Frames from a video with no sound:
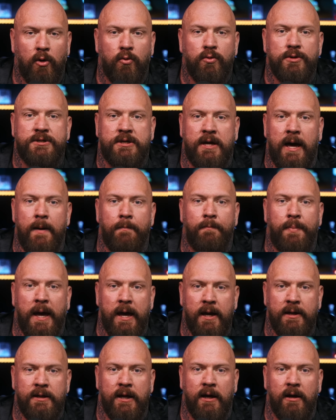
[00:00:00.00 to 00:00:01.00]
was
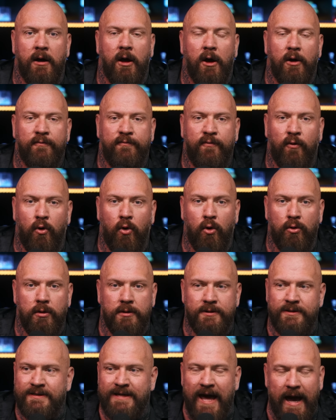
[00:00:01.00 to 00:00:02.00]
campaigning for
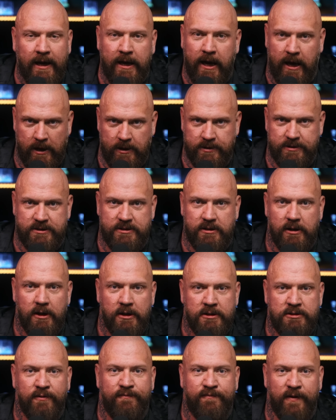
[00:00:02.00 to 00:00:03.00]
decades
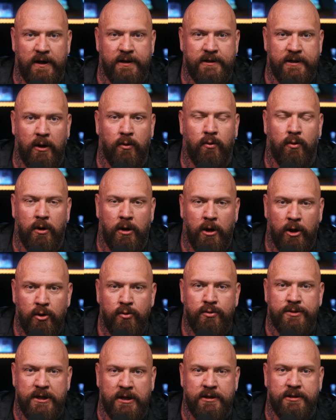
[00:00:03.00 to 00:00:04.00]
to find out
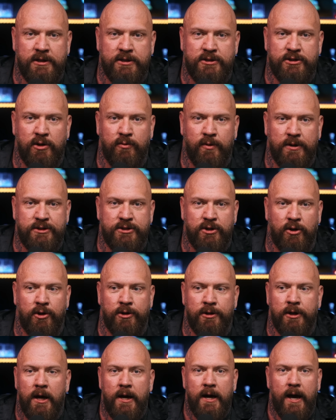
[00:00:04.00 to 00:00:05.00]
who did this to her
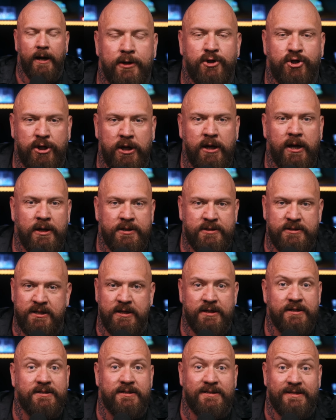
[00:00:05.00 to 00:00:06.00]
son, and she has since